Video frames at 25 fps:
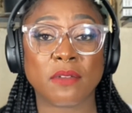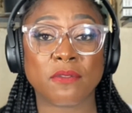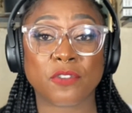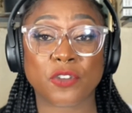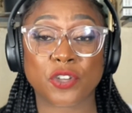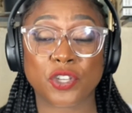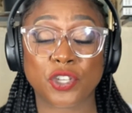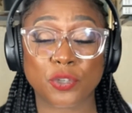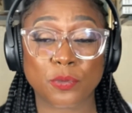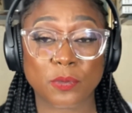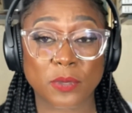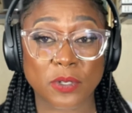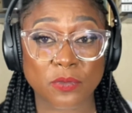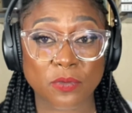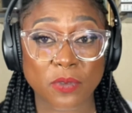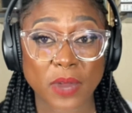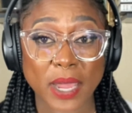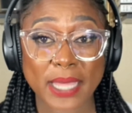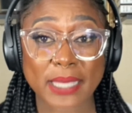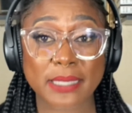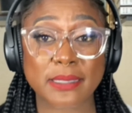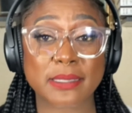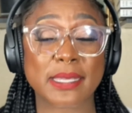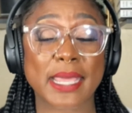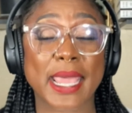for human
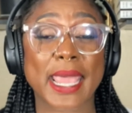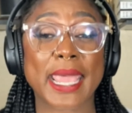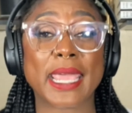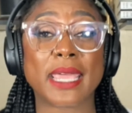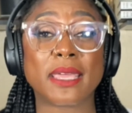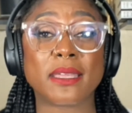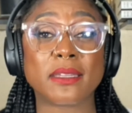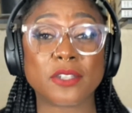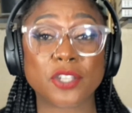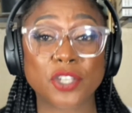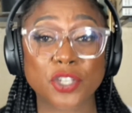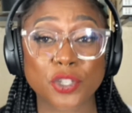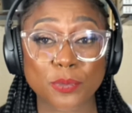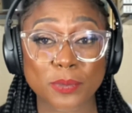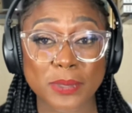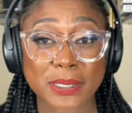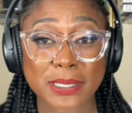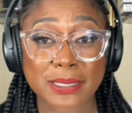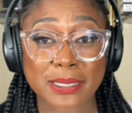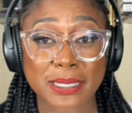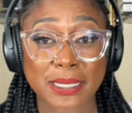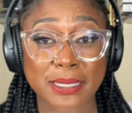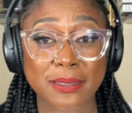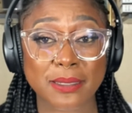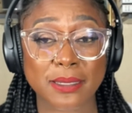rights and
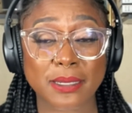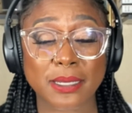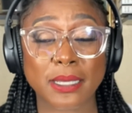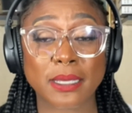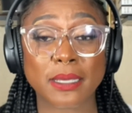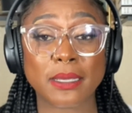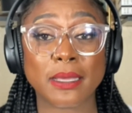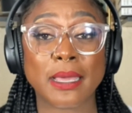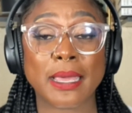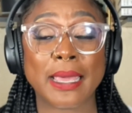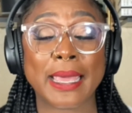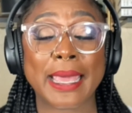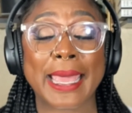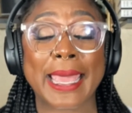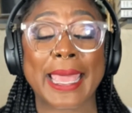human dignity,